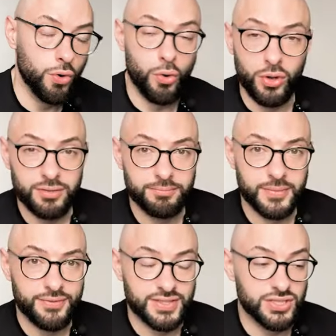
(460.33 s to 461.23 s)
Or
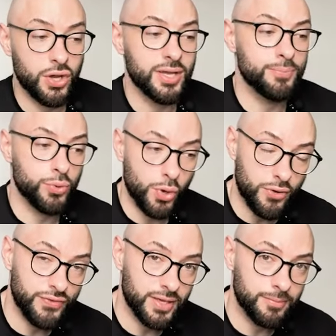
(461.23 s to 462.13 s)
if it's not in
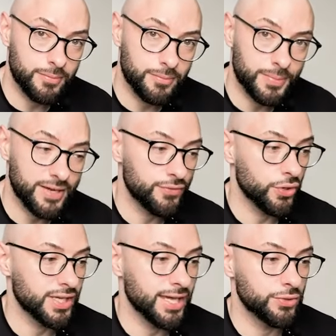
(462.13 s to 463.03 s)
profit by
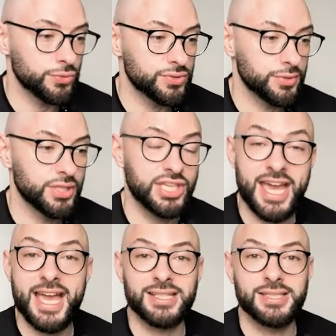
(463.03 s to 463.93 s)
4 candles, you
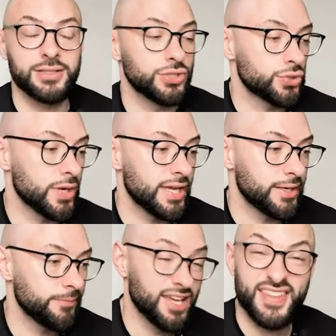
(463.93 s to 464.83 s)
exit the
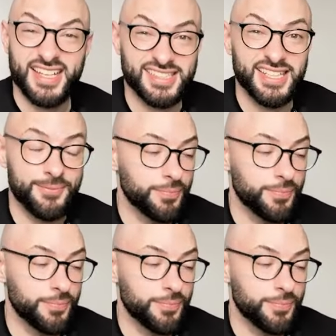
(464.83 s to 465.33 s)
trade, and that's it.